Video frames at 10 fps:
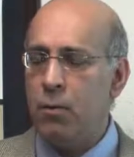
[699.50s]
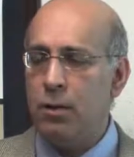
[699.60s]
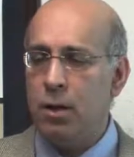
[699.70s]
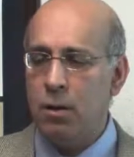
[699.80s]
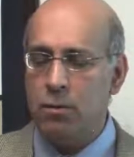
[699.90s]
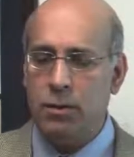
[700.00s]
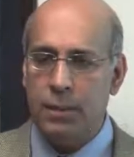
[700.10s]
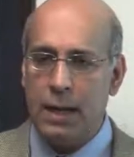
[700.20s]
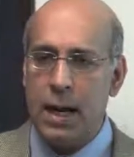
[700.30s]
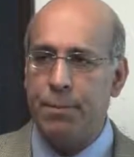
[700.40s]
you know, to
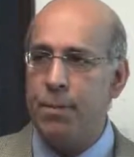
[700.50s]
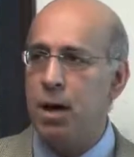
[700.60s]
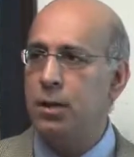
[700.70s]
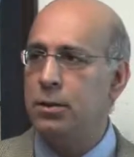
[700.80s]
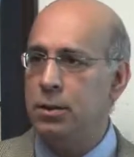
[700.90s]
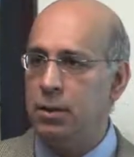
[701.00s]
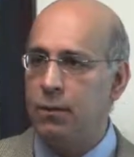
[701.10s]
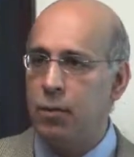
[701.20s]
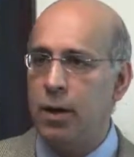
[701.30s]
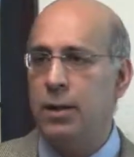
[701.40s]
be an ophthalmologist, you do
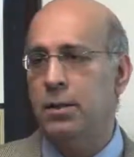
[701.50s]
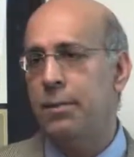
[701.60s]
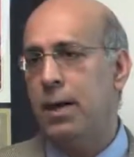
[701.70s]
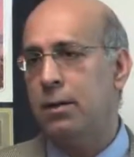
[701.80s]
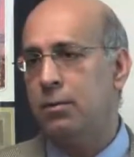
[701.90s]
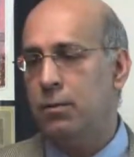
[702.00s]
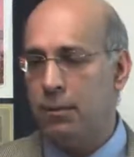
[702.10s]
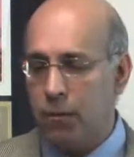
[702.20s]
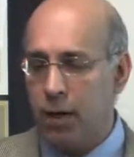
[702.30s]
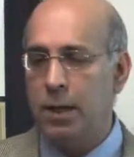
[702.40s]
four years of medical,
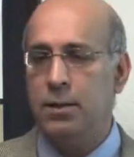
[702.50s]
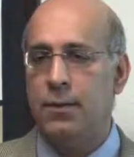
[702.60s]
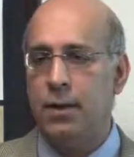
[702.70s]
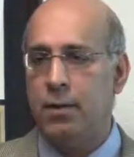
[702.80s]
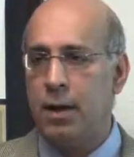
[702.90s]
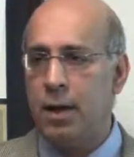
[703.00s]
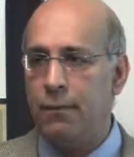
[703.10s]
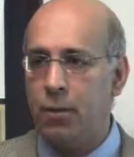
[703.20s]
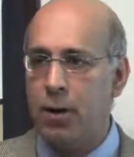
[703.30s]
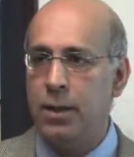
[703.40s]
well, four years of
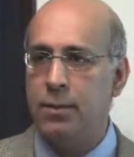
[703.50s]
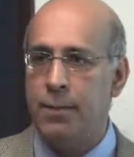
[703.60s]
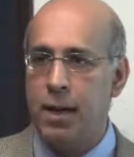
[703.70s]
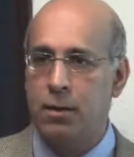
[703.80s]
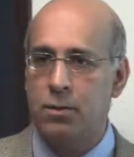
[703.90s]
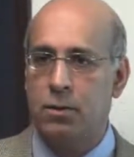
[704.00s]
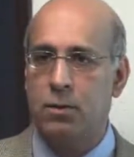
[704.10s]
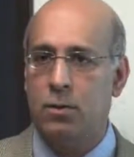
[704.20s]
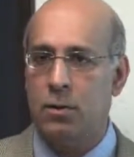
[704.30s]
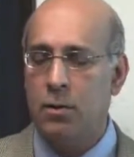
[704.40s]
undergrad, four years of medical
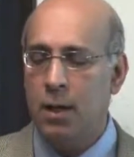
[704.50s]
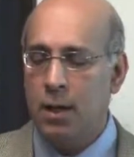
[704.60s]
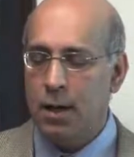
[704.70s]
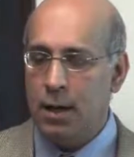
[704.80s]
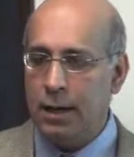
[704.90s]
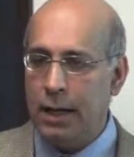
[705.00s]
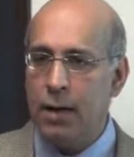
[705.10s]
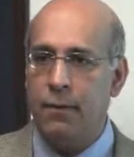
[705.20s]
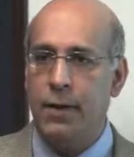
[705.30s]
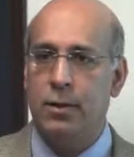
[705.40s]
school, a
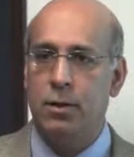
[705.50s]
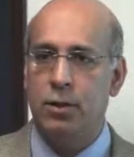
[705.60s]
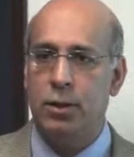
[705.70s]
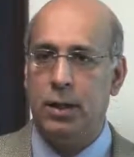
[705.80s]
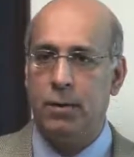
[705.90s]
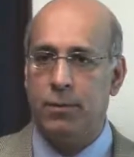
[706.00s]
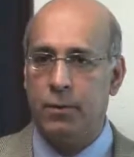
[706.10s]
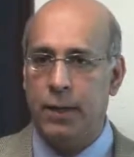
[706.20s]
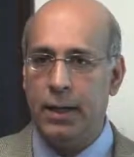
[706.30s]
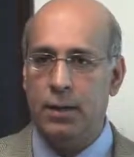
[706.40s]
year of internship,
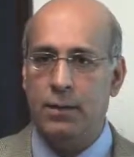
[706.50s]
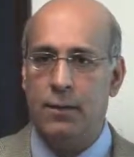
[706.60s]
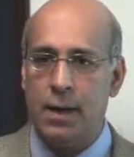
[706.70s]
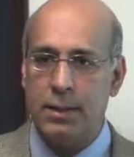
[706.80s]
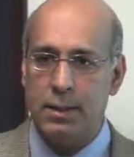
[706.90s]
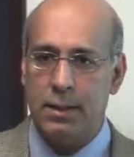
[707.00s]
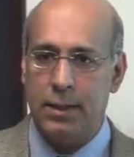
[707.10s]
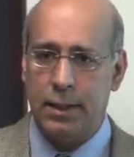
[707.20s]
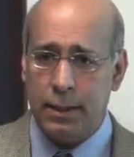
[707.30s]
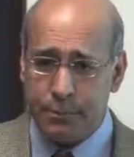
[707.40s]
three years of
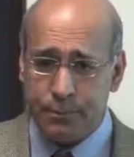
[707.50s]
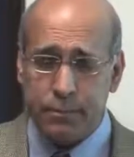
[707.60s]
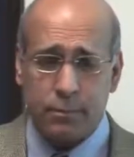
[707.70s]
residency,